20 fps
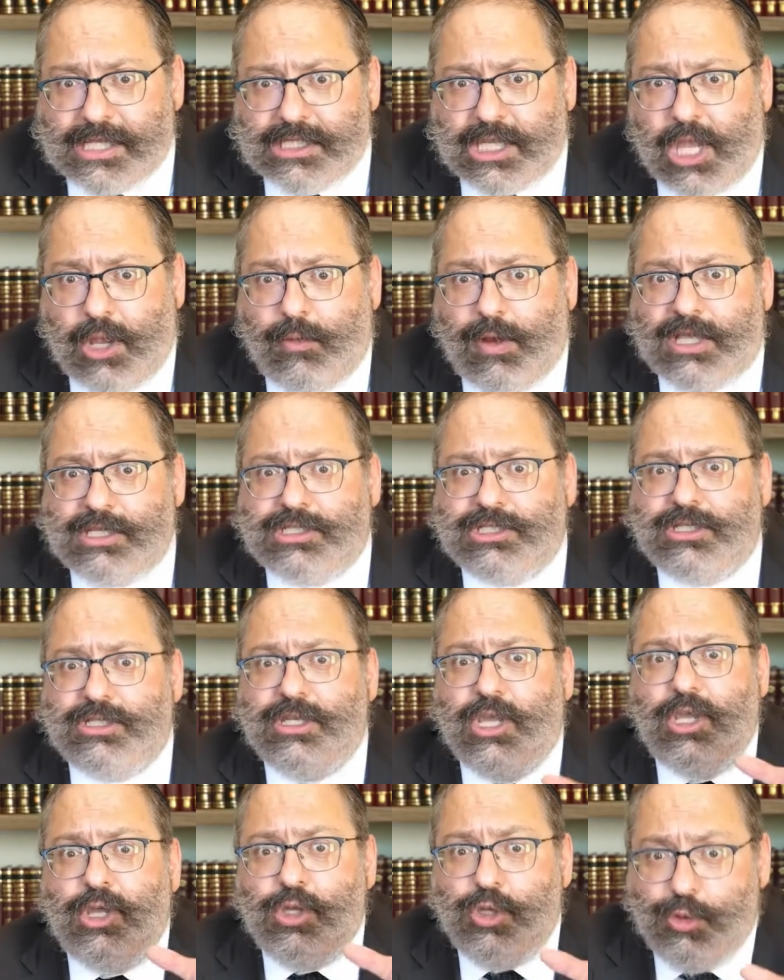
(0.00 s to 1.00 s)
asking
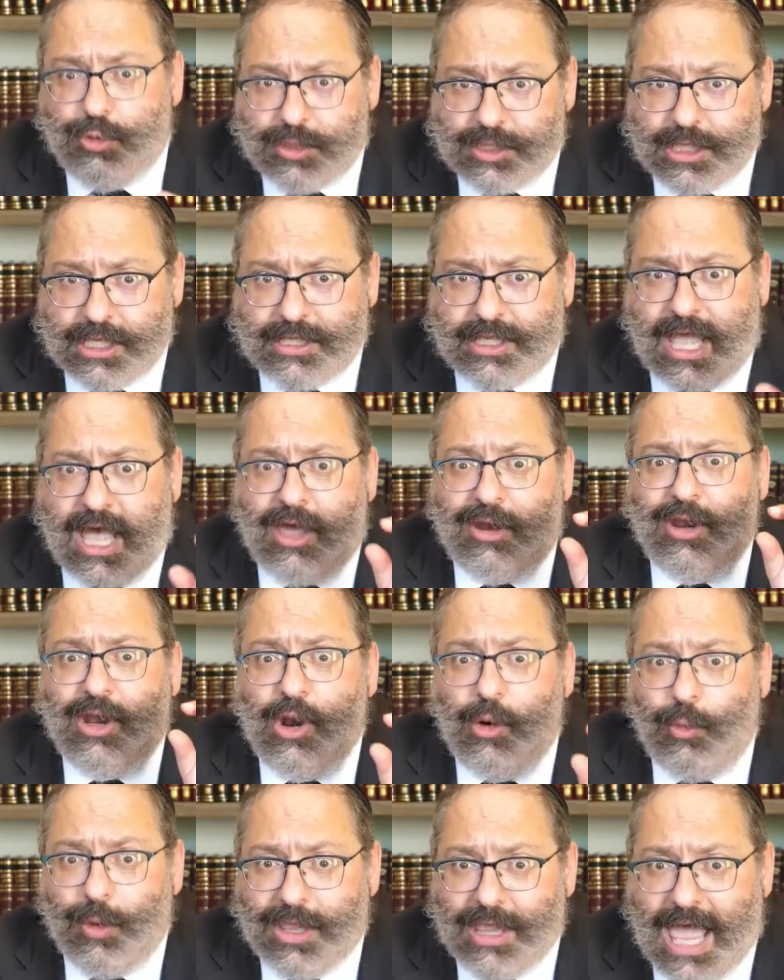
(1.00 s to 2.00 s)
questions. You sit down,
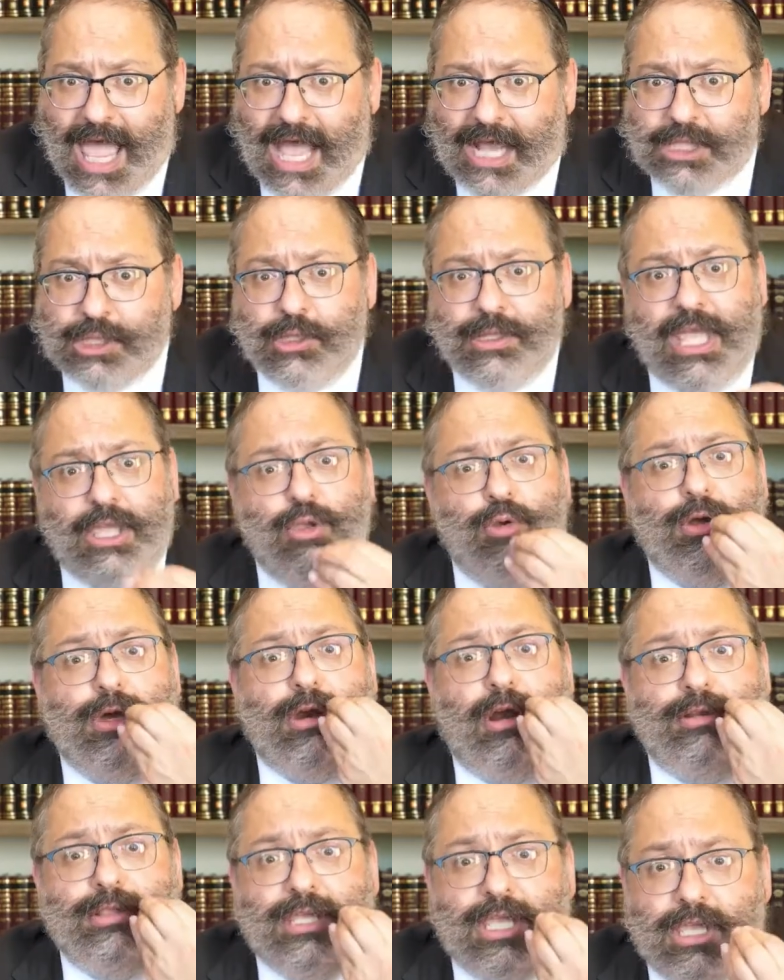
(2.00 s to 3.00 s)
relax, so that you
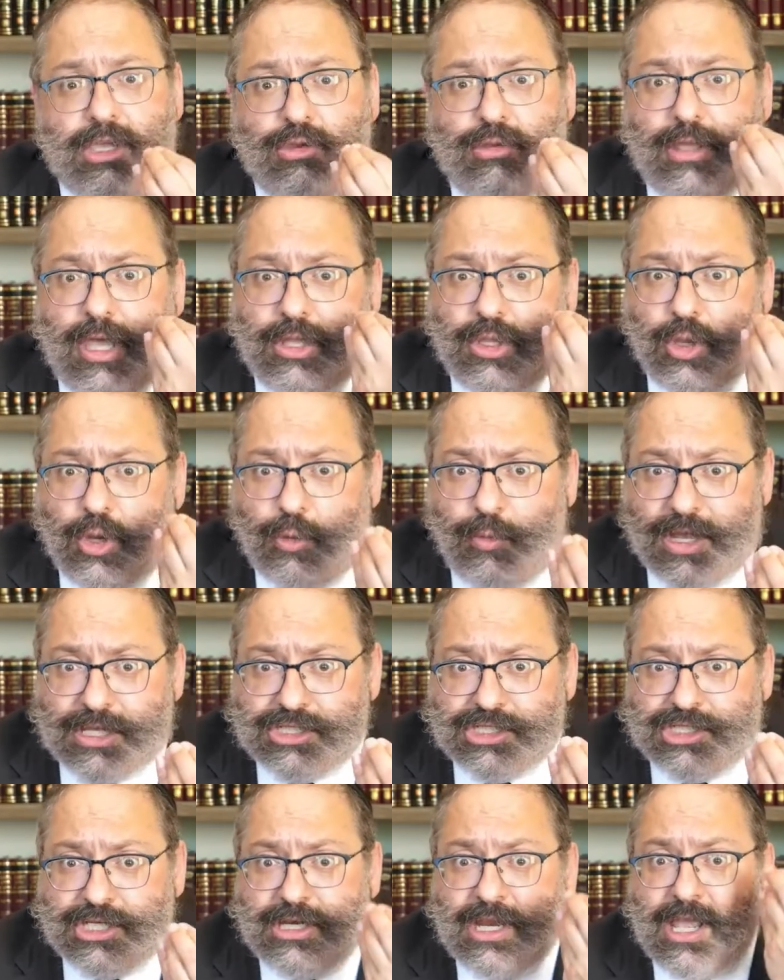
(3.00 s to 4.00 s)
can articulate your
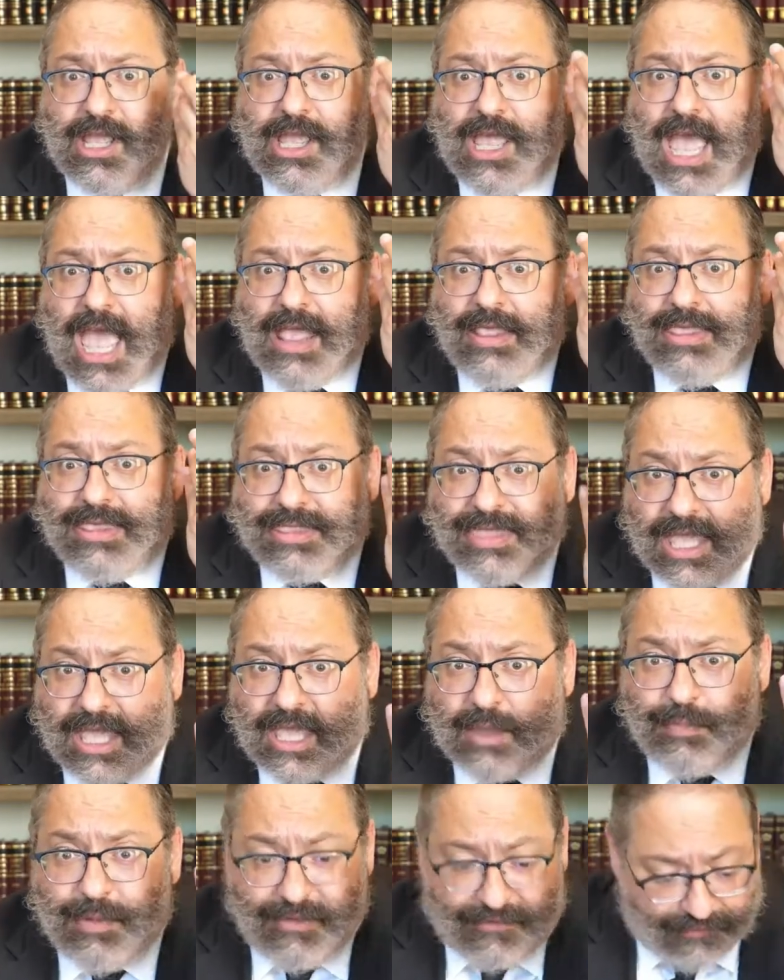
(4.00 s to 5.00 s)
question and
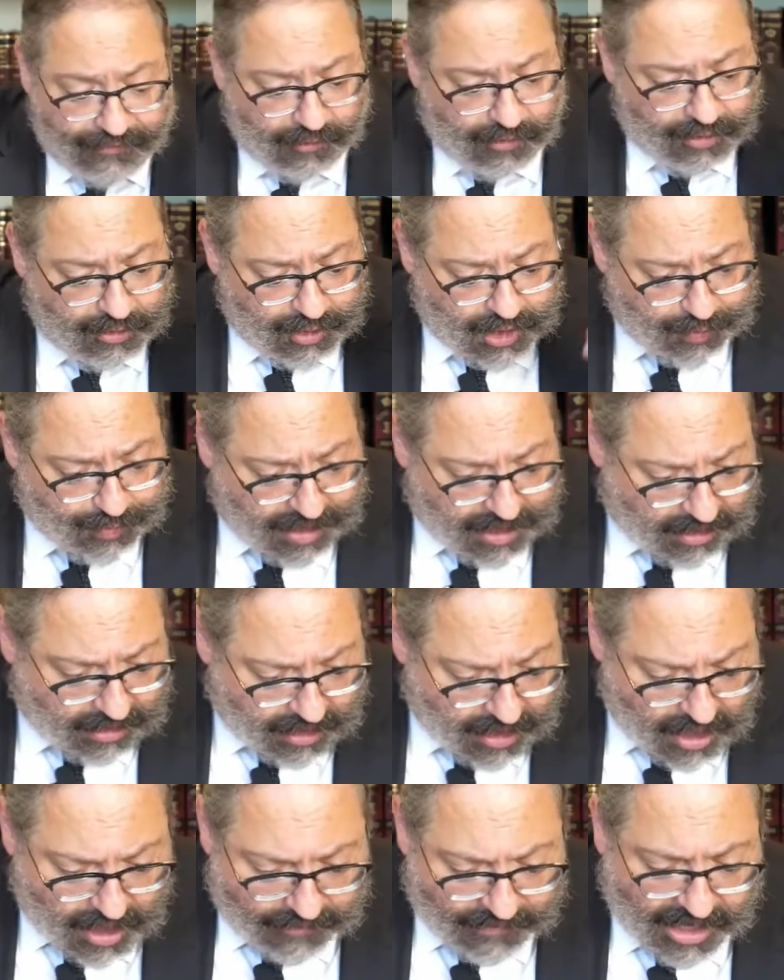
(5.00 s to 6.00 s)
think before you speak